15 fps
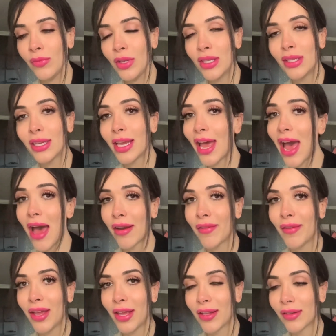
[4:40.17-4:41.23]
to get out of
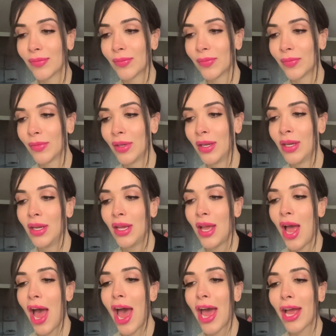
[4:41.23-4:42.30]
it.
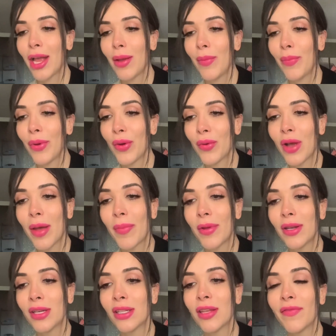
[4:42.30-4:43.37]
I broke up, and
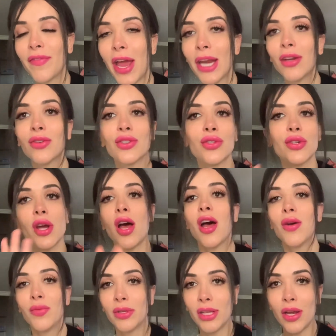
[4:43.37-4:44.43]
the final
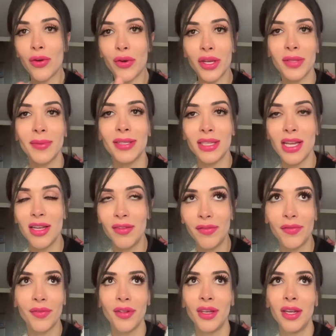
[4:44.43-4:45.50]
straw was on Christmas Eve.
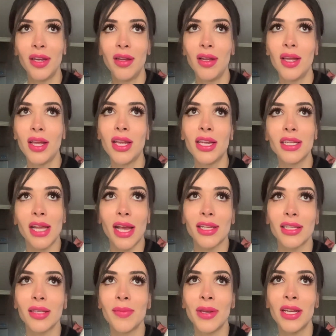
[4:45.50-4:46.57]
He
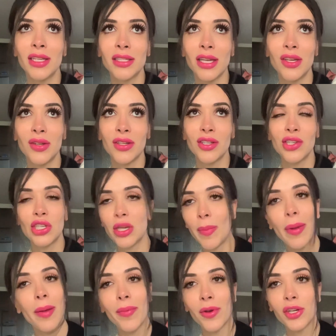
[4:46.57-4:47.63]
texted me and said, you can ship
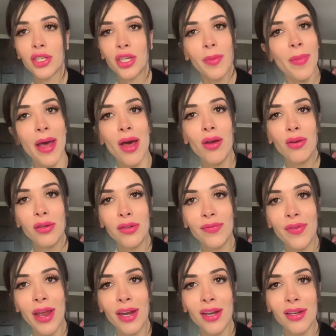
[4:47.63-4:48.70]
up or ship out if
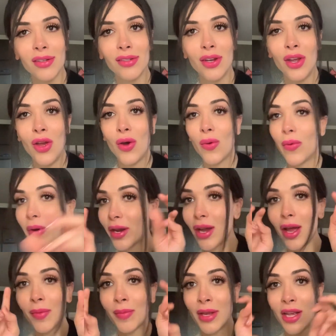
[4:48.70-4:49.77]
I didn't work
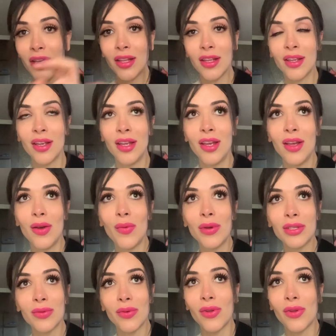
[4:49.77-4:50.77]
on me, which